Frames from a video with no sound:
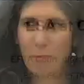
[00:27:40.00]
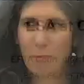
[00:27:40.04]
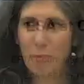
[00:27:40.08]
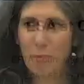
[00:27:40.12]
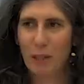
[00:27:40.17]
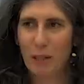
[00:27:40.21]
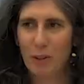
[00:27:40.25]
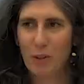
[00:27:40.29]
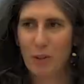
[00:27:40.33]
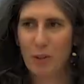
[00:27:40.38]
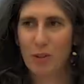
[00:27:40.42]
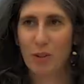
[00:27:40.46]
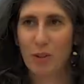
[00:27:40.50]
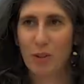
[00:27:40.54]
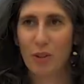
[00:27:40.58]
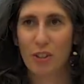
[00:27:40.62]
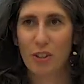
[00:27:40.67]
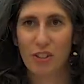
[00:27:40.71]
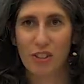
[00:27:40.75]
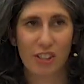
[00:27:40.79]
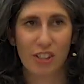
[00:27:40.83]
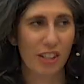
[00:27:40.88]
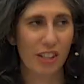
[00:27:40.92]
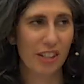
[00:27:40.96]
but also
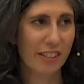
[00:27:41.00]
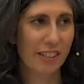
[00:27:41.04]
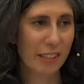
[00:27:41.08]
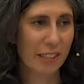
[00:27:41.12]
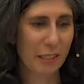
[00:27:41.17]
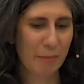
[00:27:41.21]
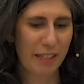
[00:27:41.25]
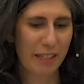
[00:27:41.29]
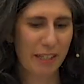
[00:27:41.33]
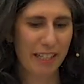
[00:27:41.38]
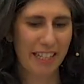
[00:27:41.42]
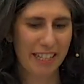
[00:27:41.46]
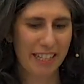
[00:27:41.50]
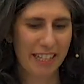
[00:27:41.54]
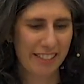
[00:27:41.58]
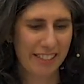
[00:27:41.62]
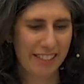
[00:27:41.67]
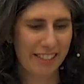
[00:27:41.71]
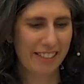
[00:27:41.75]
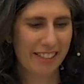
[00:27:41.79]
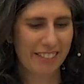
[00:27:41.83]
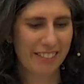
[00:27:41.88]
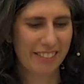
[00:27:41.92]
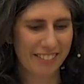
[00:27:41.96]
the stars in my
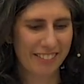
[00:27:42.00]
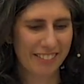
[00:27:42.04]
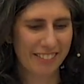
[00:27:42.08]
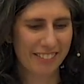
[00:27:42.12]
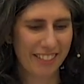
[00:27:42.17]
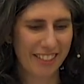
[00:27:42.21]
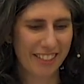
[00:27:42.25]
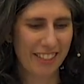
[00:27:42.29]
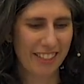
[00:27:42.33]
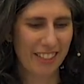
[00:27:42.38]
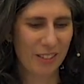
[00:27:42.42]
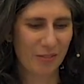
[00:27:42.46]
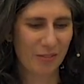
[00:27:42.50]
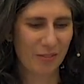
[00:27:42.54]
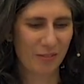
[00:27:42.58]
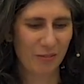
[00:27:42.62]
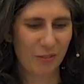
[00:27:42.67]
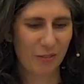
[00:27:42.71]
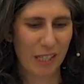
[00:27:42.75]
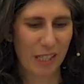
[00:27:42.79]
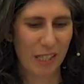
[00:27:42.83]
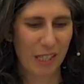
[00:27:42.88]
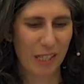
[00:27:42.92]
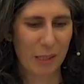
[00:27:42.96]
eyes um,
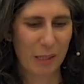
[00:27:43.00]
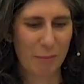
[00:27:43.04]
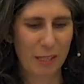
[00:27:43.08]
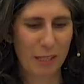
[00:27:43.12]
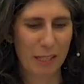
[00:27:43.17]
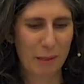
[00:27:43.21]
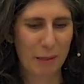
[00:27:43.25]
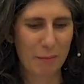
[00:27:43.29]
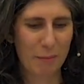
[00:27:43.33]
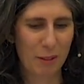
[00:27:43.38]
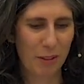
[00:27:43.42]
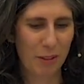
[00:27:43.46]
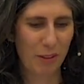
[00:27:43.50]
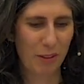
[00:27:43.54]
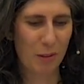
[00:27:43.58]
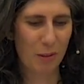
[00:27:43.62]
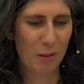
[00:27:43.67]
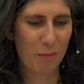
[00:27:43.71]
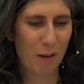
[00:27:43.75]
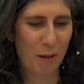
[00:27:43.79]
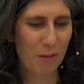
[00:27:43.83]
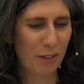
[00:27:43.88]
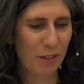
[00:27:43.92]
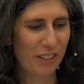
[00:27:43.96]
when I speak about the
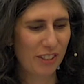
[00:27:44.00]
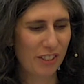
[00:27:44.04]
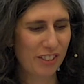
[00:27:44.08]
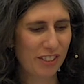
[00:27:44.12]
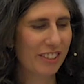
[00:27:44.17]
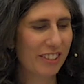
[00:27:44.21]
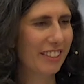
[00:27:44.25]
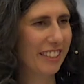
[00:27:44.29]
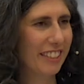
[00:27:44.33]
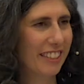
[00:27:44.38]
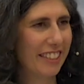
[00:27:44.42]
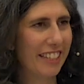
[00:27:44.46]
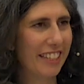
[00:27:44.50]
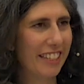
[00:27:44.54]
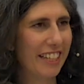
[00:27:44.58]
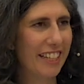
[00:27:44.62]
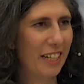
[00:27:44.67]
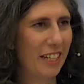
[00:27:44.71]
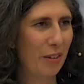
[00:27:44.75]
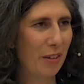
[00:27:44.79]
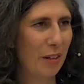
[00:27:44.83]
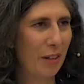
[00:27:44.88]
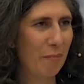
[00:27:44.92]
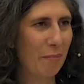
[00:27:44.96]
marvelous
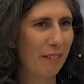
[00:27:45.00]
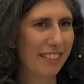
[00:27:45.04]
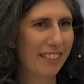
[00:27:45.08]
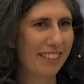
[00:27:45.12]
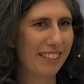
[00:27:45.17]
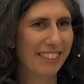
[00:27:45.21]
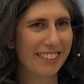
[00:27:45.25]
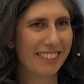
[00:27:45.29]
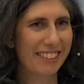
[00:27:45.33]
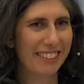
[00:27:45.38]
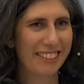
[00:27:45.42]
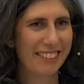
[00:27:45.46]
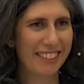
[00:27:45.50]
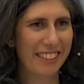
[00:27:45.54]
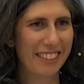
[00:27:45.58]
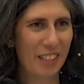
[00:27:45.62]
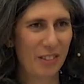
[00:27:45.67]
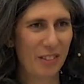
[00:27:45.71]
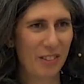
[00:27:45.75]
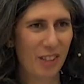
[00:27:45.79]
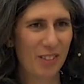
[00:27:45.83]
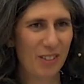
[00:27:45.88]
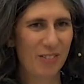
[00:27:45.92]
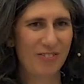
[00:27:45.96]
EEA agreement and
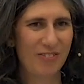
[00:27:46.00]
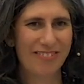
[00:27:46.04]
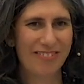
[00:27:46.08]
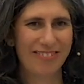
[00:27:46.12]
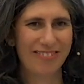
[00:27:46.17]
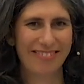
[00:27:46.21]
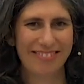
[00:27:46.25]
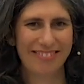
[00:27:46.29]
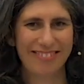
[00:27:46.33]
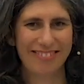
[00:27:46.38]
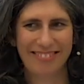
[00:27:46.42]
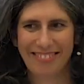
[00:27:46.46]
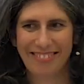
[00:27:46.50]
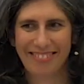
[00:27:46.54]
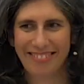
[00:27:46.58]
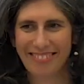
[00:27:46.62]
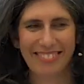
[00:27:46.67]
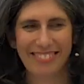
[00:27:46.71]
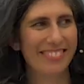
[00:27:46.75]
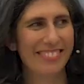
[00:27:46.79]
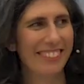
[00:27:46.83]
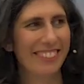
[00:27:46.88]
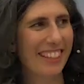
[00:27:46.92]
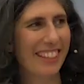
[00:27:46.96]
EU law.
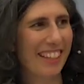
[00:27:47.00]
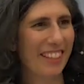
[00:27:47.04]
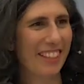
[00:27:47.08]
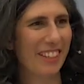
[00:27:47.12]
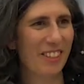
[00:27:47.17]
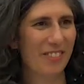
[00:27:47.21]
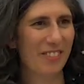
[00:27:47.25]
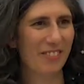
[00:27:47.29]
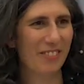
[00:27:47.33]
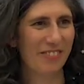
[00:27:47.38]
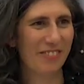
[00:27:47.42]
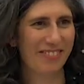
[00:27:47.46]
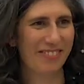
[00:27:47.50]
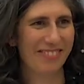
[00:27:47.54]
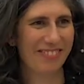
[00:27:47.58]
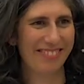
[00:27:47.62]
Thank you.